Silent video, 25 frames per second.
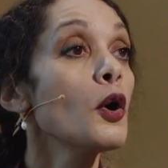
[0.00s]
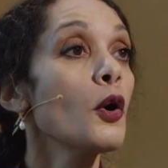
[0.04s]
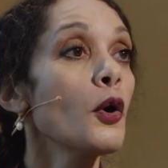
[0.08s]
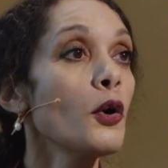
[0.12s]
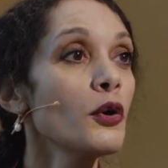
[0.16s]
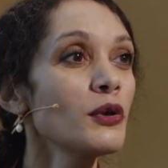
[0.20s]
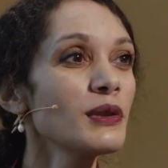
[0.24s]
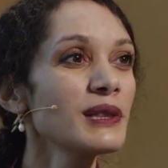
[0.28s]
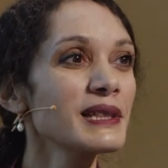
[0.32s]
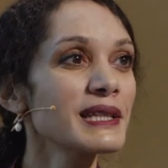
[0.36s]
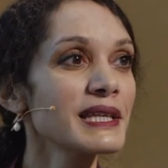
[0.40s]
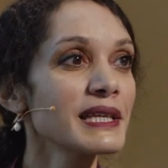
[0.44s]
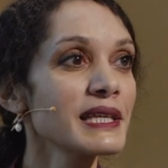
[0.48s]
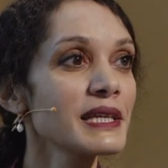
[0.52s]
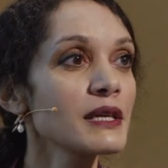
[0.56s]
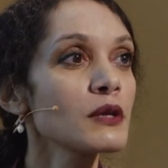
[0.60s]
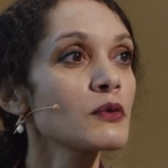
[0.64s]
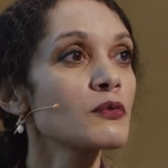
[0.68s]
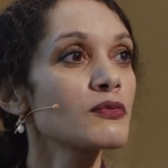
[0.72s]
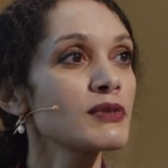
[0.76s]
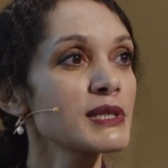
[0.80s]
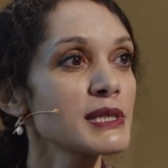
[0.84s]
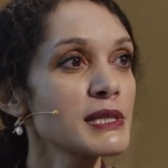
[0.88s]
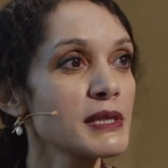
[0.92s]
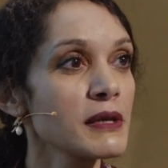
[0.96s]
only
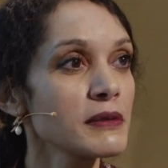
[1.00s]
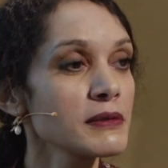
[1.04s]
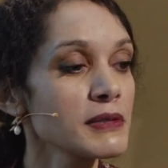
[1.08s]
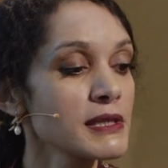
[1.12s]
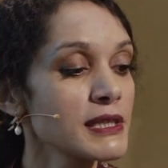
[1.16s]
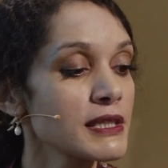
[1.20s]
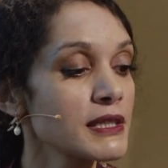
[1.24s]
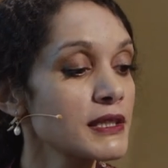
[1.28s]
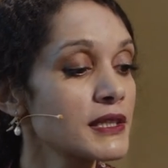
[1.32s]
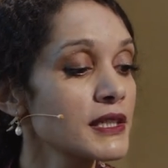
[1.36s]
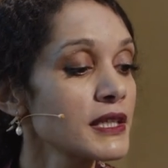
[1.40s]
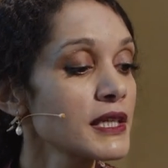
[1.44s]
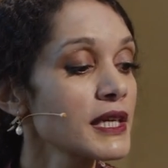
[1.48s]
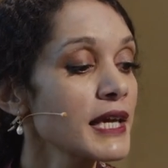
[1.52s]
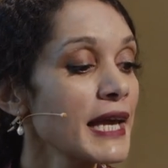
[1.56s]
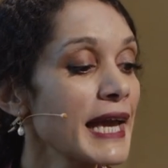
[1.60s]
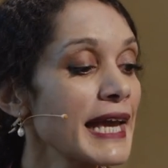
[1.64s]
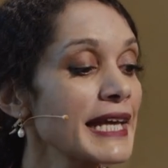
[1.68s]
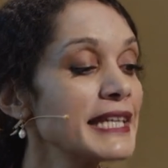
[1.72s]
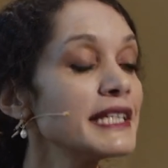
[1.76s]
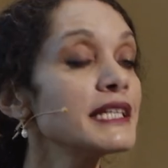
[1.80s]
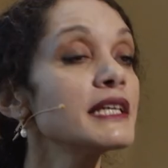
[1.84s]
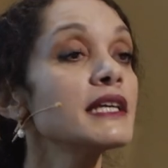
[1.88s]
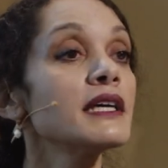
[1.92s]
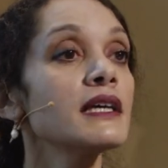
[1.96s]
resulted
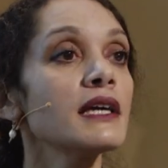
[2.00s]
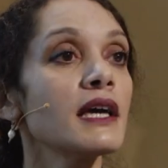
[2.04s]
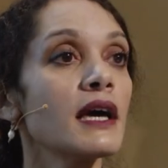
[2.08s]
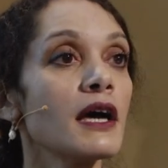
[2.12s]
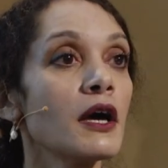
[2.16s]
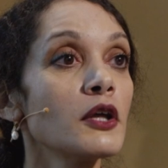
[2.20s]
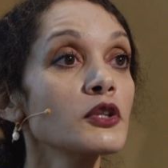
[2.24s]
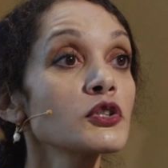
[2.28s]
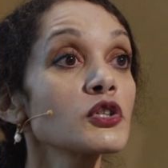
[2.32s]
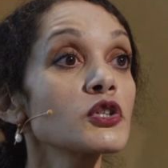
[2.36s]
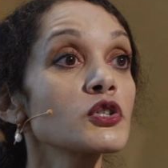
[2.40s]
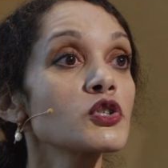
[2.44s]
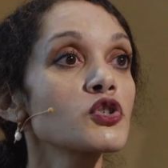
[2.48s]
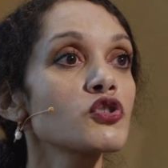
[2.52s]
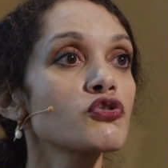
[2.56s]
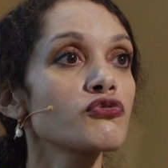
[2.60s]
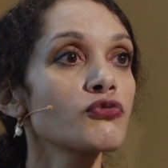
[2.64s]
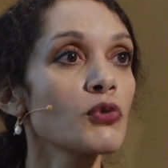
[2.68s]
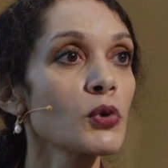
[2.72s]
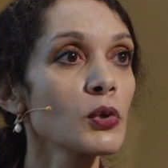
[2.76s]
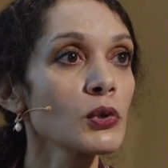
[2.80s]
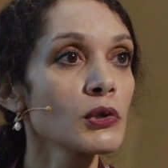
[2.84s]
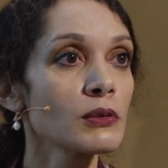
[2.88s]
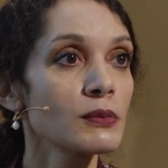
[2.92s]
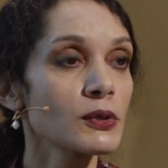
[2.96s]
in
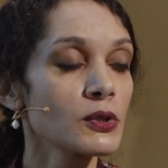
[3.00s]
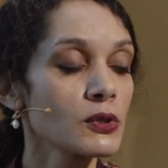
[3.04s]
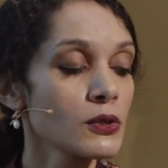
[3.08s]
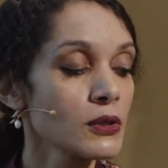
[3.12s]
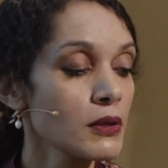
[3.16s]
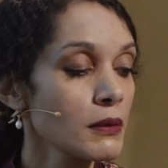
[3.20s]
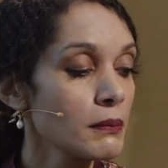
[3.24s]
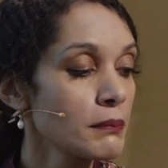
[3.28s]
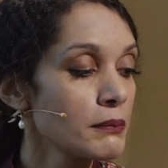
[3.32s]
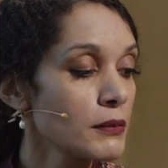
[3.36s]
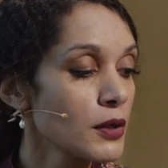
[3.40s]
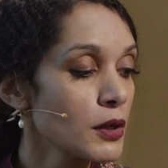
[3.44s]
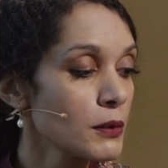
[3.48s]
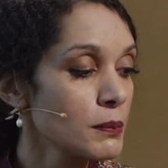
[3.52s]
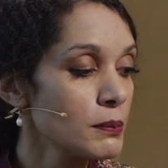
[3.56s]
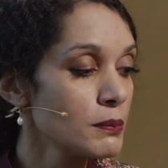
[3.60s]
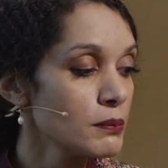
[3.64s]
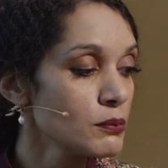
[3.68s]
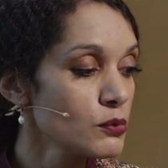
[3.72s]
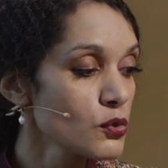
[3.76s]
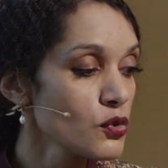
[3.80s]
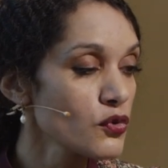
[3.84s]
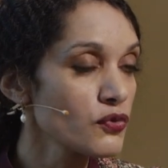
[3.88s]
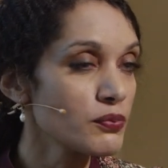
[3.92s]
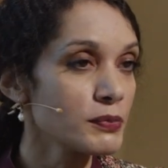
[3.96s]
uncontrollable mob
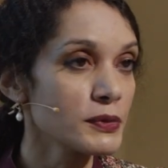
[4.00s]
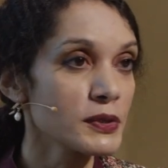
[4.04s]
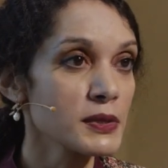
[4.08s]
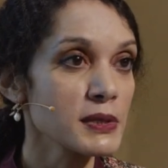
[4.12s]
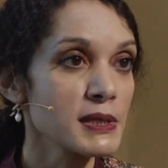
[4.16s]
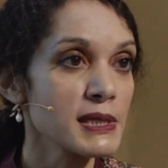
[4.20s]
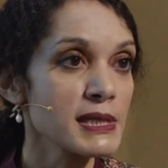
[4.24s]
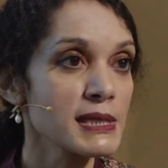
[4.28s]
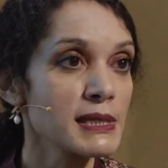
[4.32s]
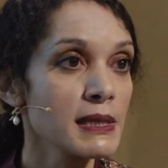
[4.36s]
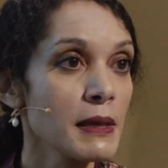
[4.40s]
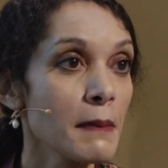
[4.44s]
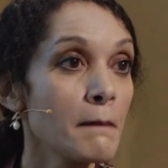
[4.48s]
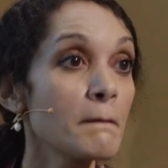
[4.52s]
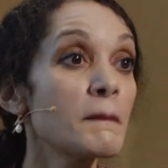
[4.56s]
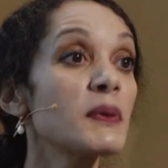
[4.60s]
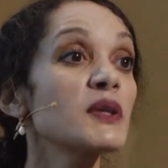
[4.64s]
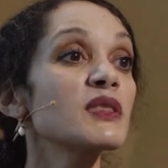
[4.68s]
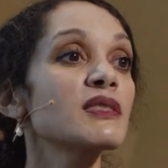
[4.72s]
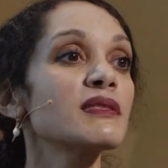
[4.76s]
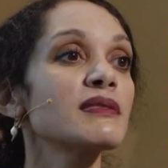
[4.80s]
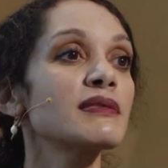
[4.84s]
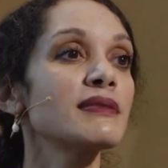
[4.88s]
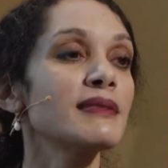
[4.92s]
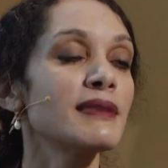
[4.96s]
movements,
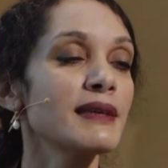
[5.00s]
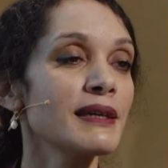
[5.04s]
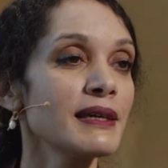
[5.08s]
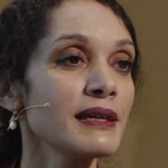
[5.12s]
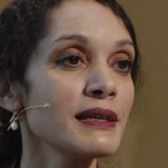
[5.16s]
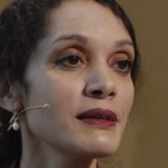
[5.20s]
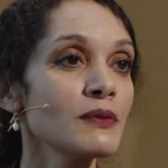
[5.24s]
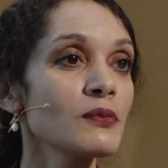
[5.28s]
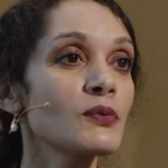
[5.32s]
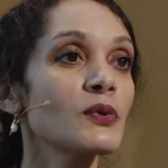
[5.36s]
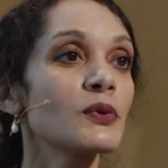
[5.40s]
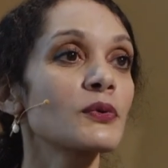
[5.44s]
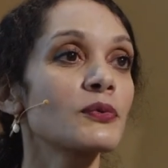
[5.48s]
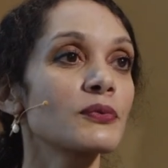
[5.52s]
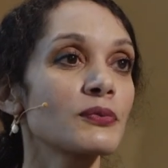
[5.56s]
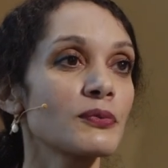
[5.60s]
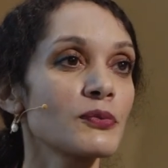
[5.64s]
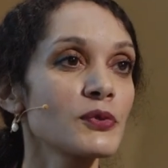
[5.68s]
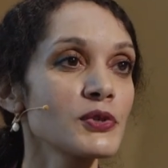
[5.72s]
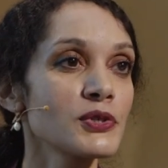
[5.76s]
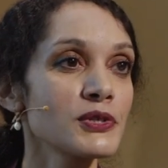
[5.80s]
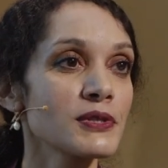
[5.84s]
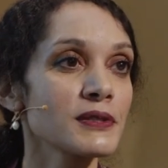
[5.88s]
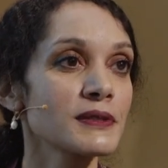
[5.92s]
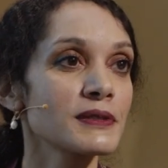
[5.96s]
but they were
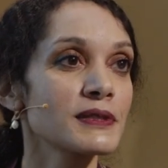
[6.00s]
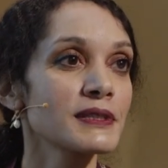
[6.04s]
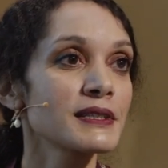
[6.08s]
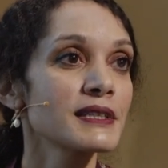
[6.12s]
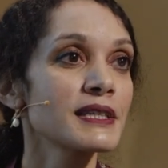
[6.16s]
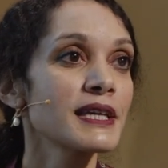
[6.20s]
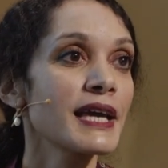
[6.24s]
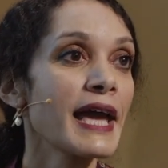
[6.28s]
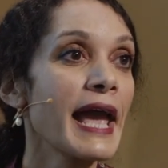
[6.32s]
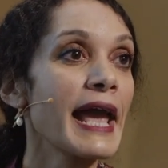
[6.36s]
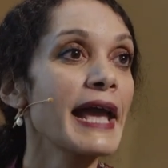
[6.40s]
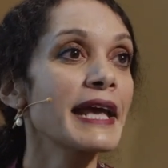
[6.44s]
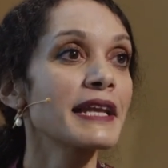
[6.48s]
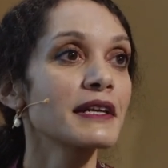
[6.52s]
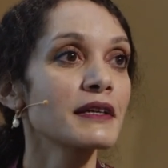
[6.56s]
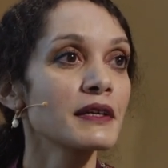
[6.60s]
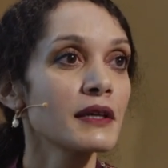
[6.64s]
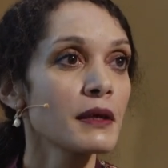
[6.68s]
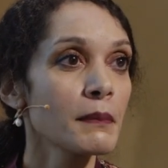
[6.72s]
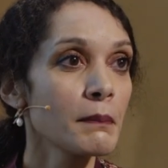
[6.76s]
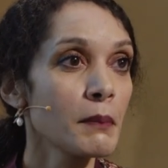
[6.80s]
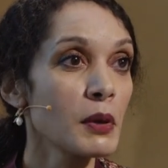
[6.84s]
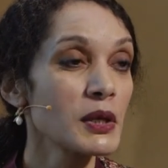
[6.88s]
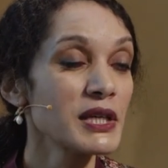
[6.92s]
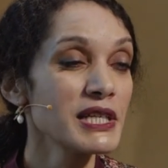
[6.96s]
rooted in
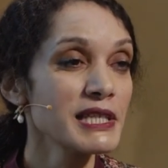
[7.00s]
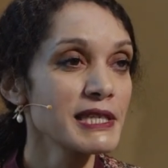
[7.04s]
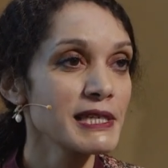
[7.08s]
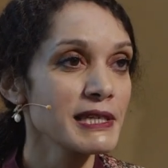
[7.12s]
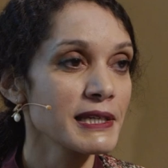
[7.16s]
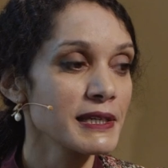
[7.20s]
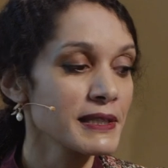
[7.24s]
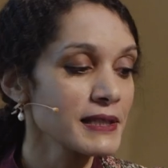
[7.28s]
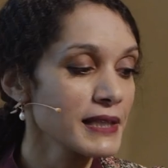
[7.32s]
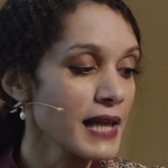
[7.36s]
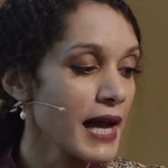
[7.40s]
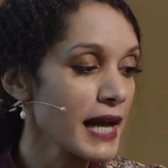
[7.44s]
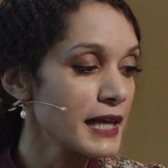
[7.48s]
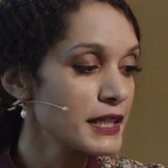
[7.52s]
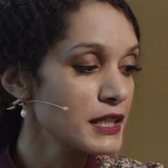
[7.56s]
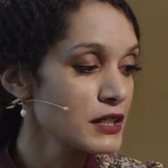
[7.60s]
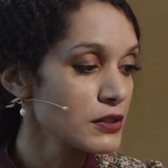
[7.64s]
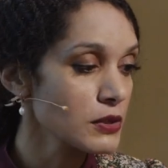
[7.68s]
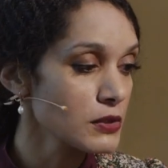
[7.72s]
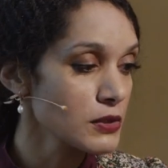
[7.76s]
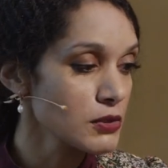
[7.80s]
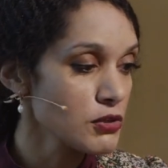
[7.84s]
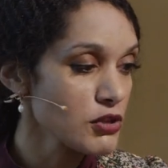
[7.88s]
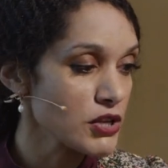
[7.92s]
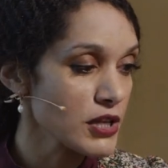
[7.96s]
political
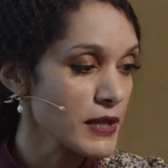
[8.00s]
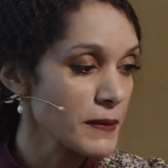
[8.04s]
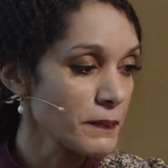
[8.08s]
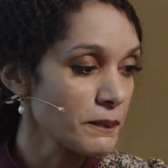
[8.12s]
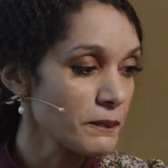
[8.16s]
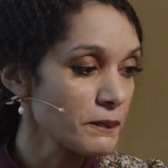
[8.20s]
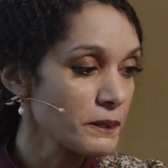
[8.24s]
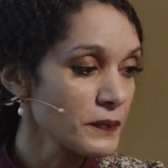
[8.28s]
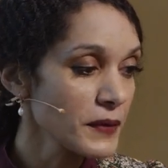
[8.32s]
ideology.